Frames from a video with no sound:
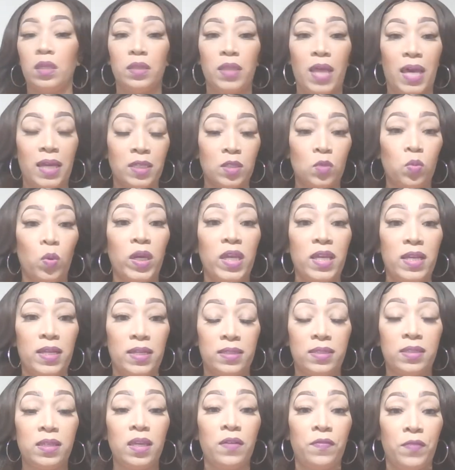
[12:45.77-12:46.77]
That is what he
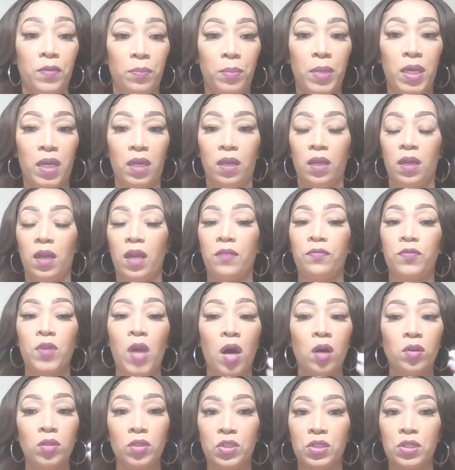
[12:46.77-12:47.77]
has given me. If
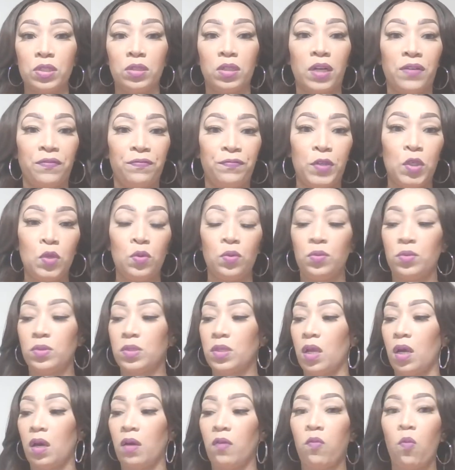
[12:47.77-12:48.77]
y'all are still
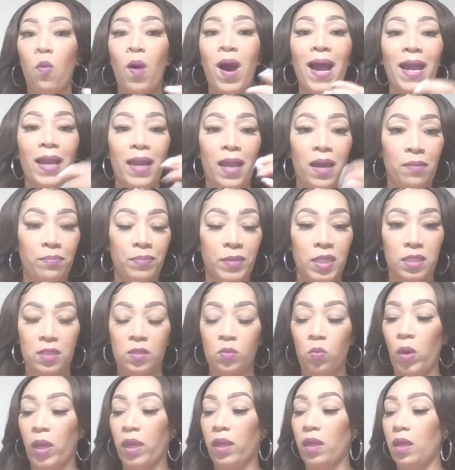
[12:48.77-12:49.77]
confused of why I'm
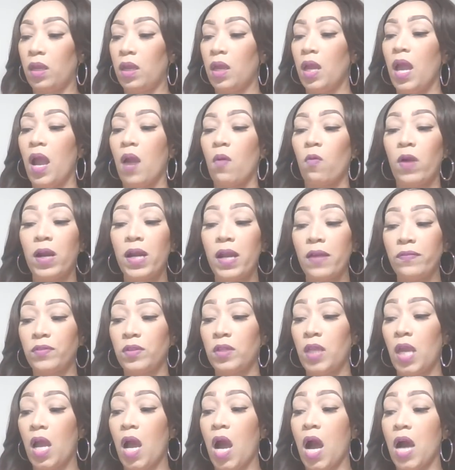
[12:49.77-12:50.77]
this way, right
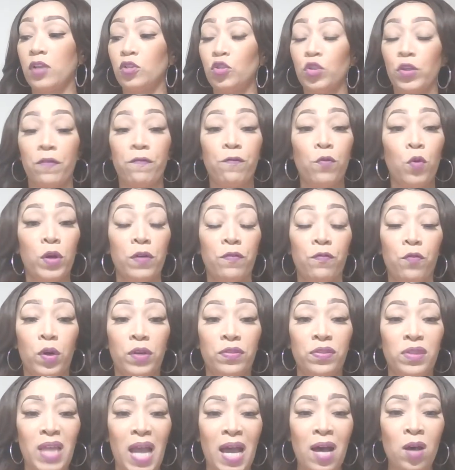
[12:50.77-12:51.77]
after that,
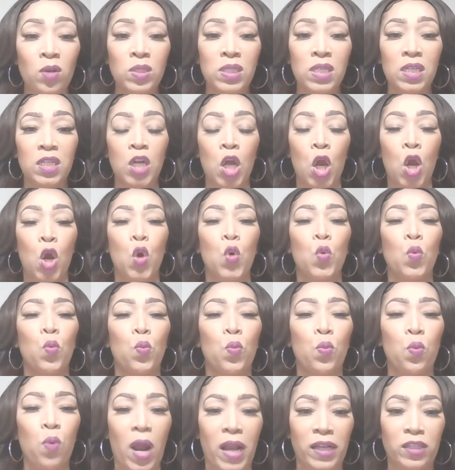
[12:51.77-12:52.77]
144,000
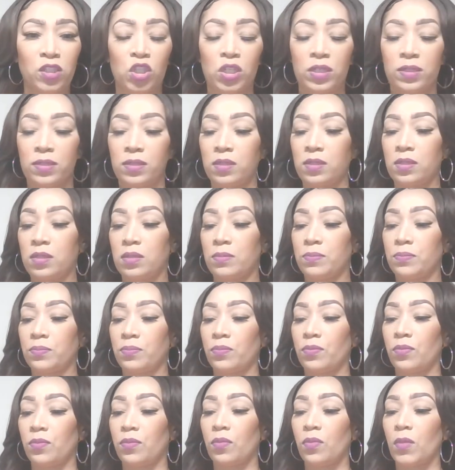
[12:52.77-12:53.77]
righteous,
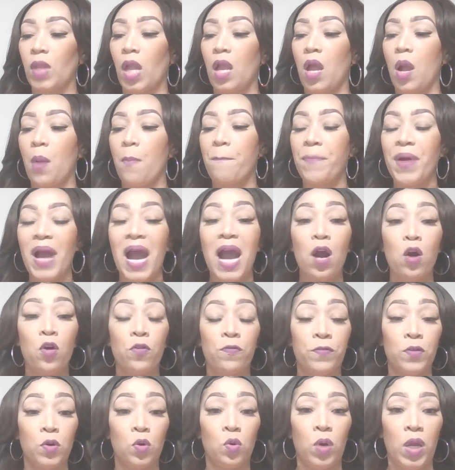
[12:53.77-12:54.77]

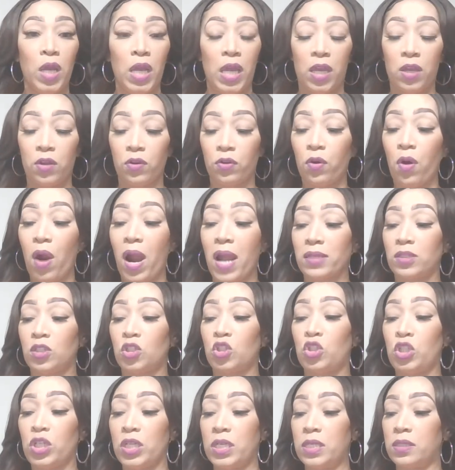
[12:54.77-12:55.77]
powerful in
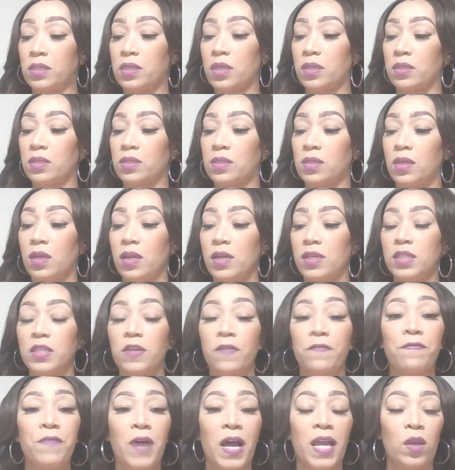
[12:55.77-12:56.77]
Christ Jesus
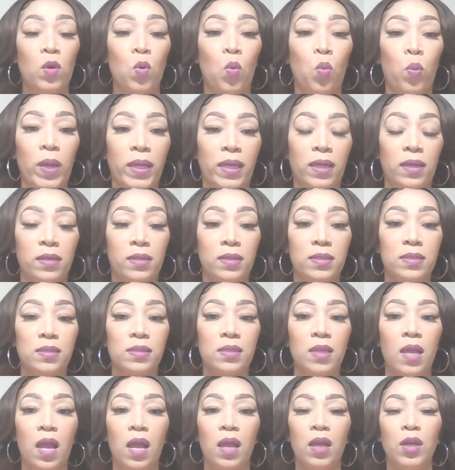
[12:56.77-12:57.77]
to fight
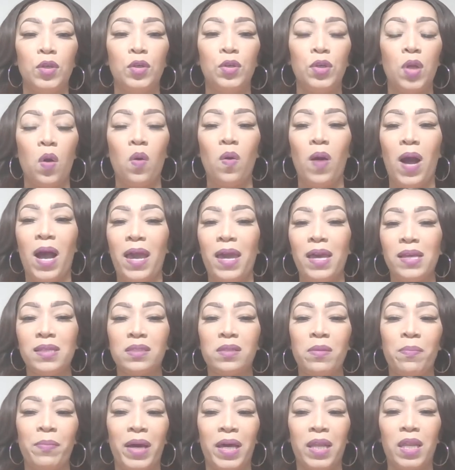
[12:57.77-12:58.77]
wickedness. You know, I had
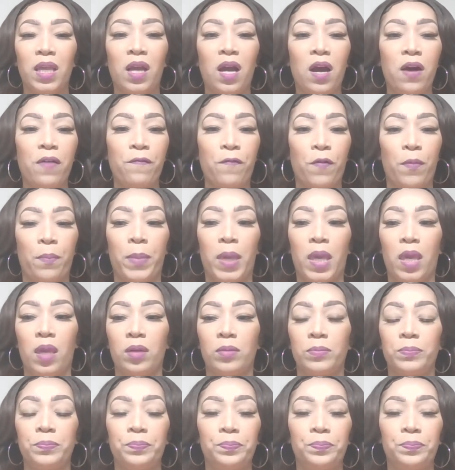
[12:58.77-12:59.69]
somebody come for me.